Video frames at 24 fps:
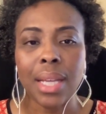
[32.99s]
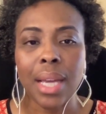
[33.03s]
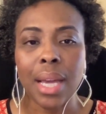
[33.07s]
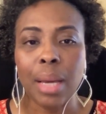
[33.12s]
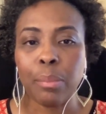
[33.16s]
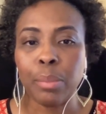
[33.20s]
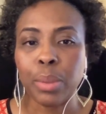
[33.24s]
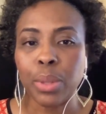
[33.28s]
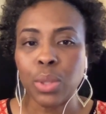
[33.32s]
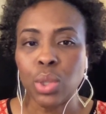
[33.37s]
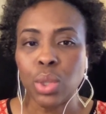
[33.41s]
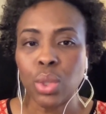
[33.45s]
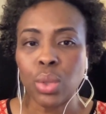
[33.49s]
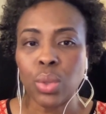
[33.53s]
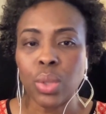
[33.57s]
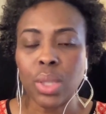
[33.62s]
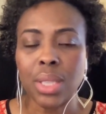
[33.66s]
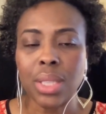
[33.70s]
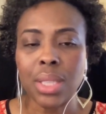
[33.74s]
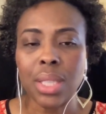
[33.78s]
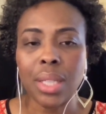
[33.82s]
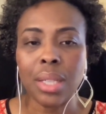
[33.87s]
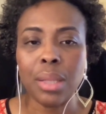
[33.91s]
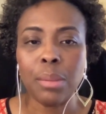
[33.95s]
episode
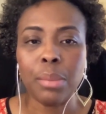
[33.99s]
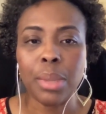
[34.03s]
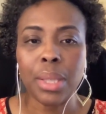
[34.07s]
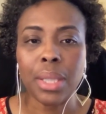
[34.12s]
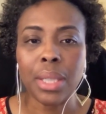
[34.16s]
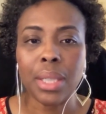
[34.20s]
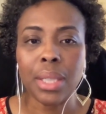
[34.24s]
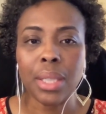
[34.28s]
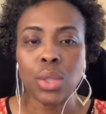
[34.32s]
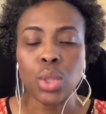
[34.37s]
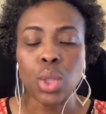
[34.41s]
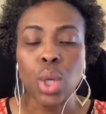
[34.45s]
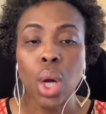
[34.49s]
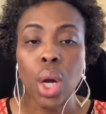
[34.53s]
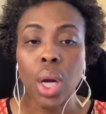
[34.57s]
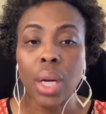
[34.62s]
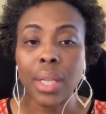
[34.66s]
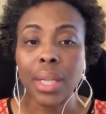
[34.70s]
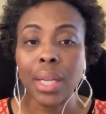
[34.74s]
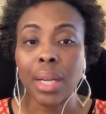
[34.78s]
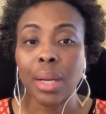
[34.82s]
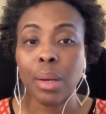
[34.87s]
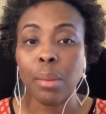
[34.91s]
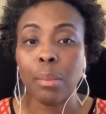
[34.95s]
is going to be talking